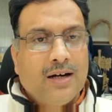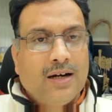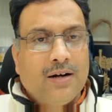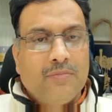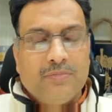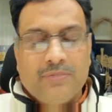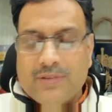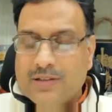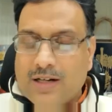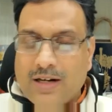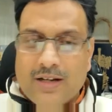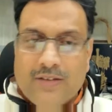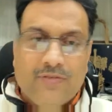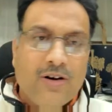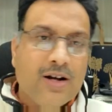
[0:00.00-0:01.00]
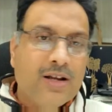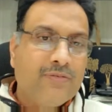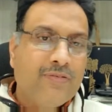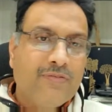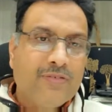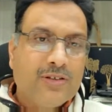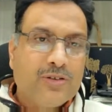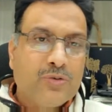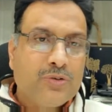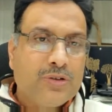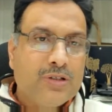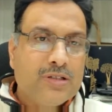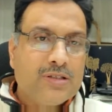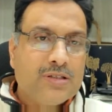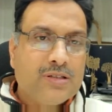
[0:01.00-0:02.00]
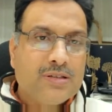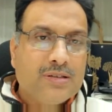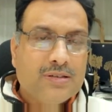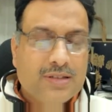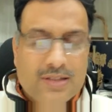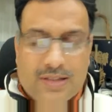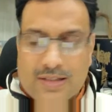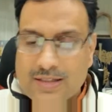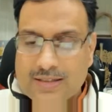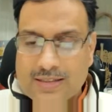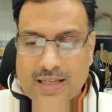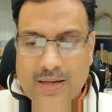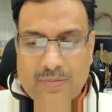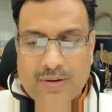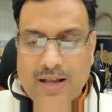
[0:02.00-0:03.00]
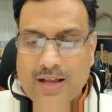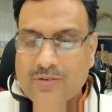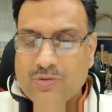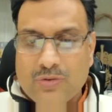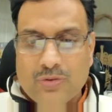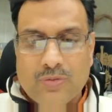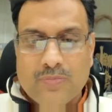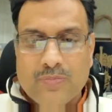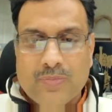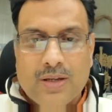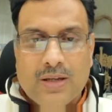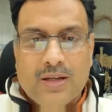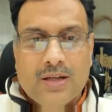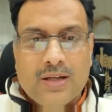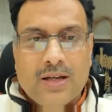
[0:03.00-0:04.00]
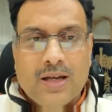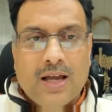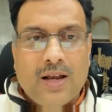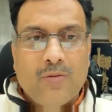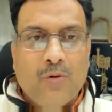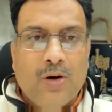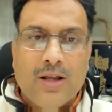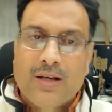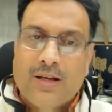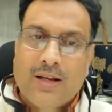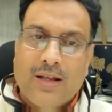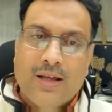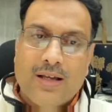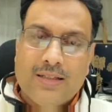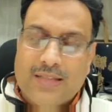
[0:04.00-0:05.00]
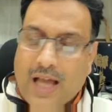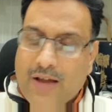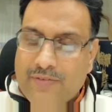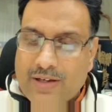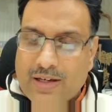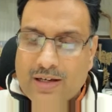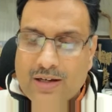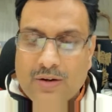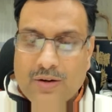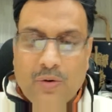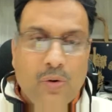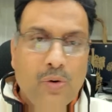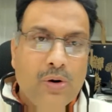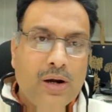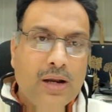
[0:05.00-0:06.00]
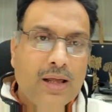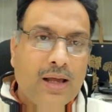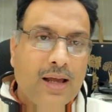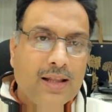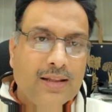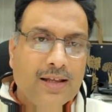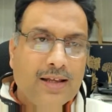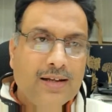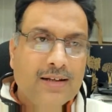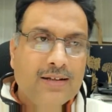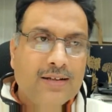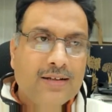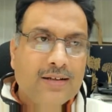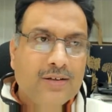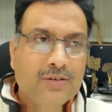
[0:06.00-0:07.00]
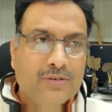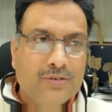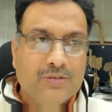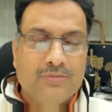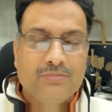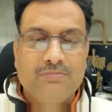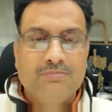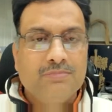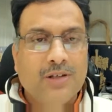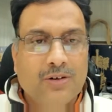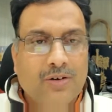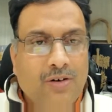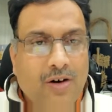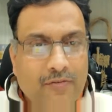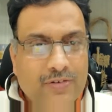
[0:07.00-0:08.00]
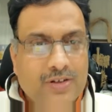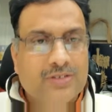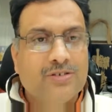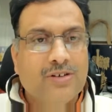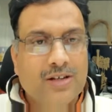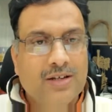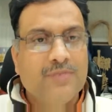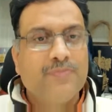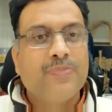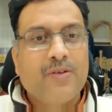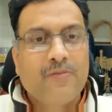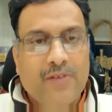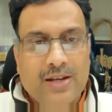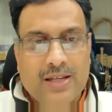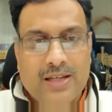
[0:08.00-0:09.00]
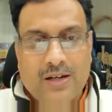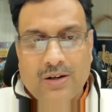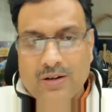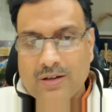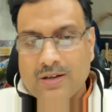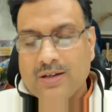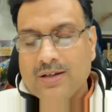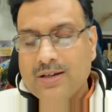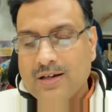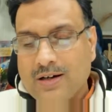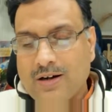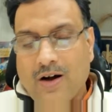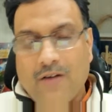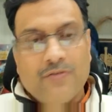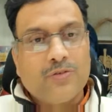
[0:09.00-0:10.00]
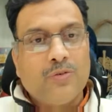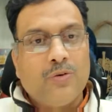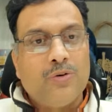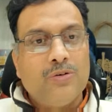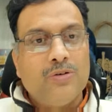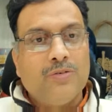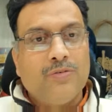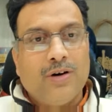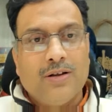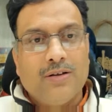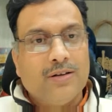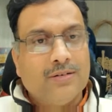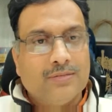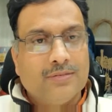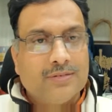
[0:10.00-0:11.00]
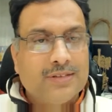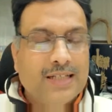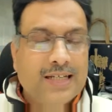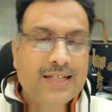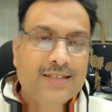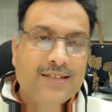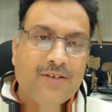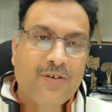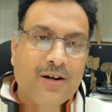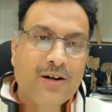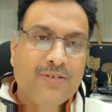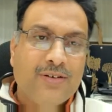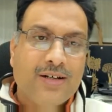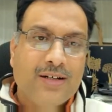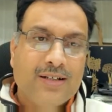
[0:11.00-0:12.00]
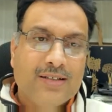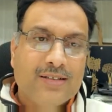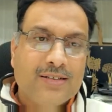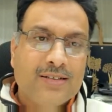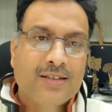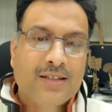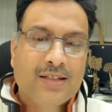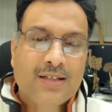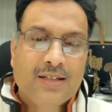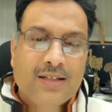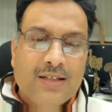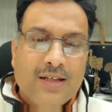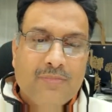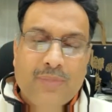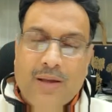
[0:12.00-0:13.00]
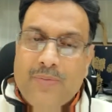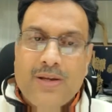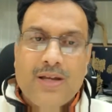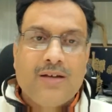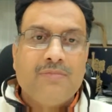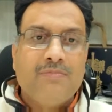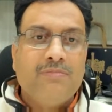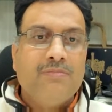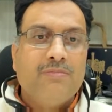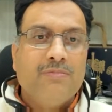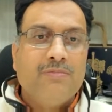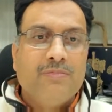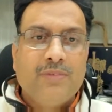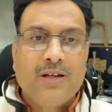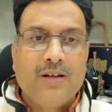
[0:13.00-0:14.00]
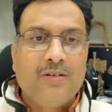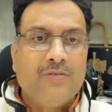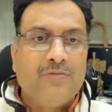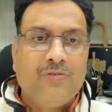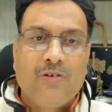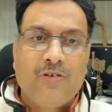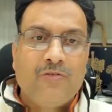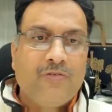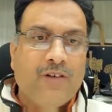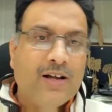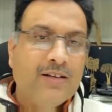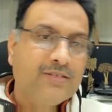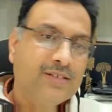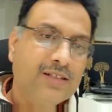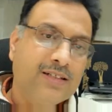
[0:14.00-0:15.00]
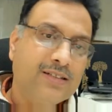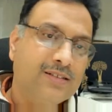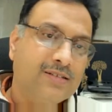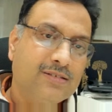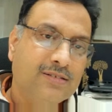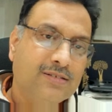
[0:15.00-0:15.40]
30, 40, 50 students sit in the same classroom, and one is having cold, and then obviously when he coughs cold or what, sneeze or whatever it is, maybe 4, 5, 6